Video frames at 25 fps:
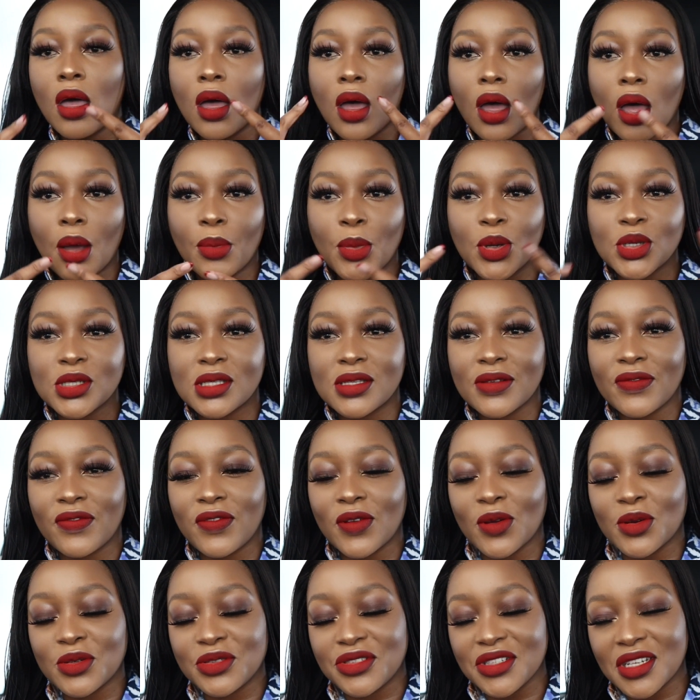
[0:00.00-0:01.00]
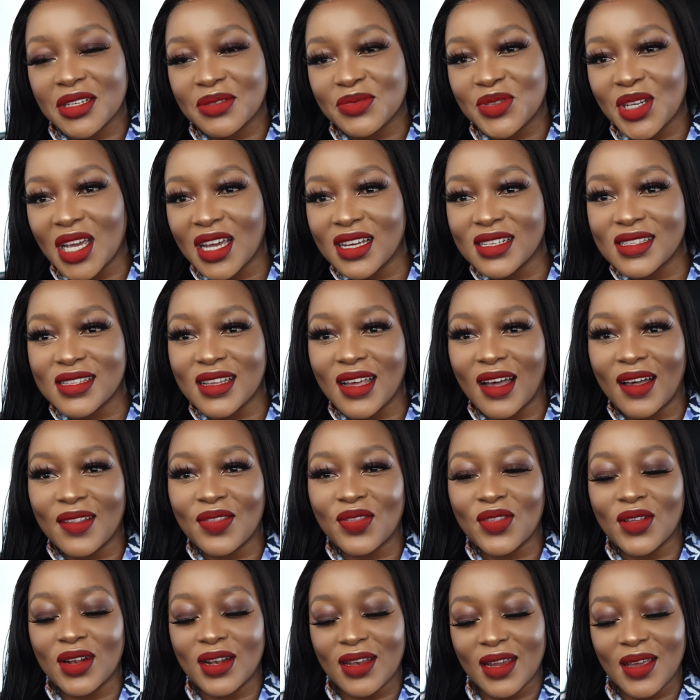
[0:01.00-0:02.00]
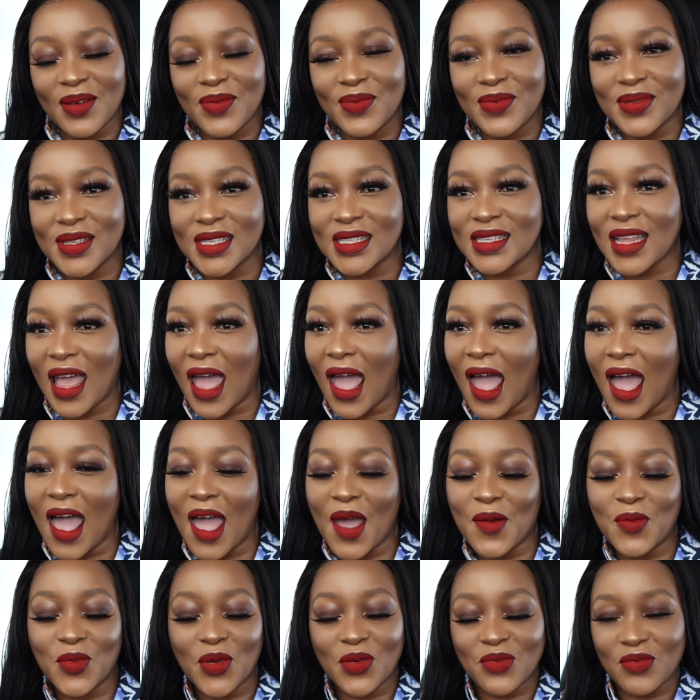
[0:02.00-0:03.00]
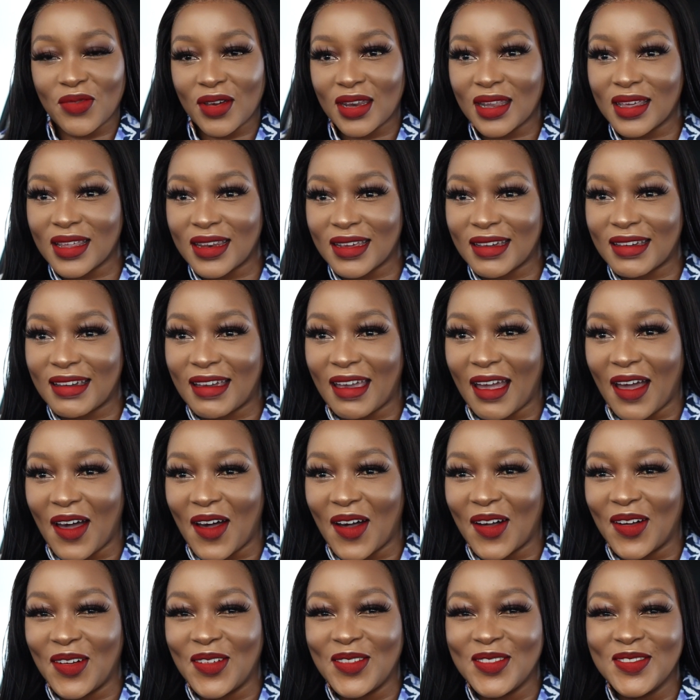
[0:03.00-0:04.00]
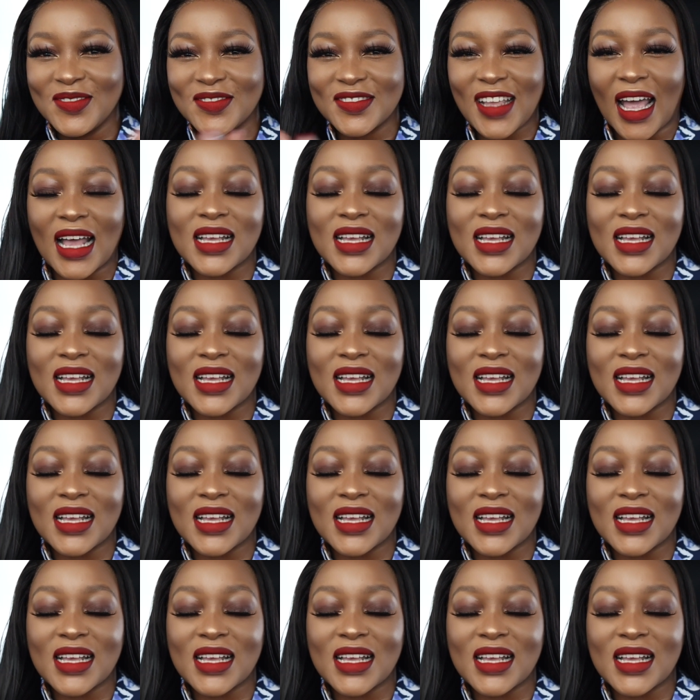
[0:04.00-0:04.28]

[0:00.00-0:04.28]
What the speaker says: Hamosa Flow Dream Chaser on the lips, and we're ready to go.